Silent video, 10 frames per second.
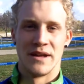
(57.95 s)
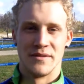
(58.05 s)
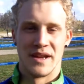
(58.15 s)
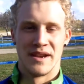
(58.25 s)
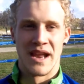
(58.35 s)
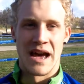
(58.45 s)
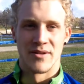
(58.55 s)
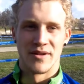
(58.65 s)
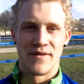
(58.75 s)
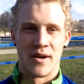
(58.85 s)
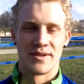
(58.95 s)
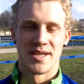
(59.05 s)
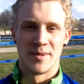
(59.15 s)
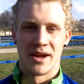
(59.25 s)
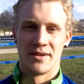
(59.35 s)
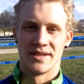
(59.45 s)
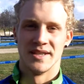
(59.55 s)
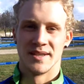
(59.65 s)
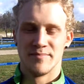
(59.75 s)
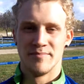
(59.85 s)
rather than having to follow somebody
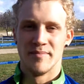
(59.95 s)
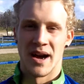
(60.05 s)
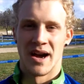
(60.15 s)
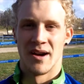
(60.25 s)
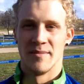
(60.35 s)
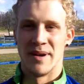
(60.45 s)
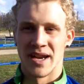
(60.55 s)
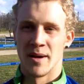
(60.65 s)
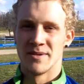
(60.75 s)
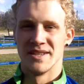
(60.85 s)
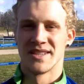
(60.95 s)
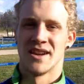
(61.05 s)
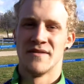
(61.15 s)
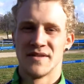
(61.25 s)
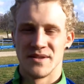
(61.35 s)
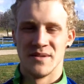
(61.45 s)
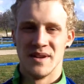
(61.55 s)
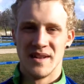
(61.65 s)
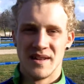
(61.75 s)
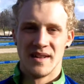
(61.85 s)
else's uh, pickups and stuff. So,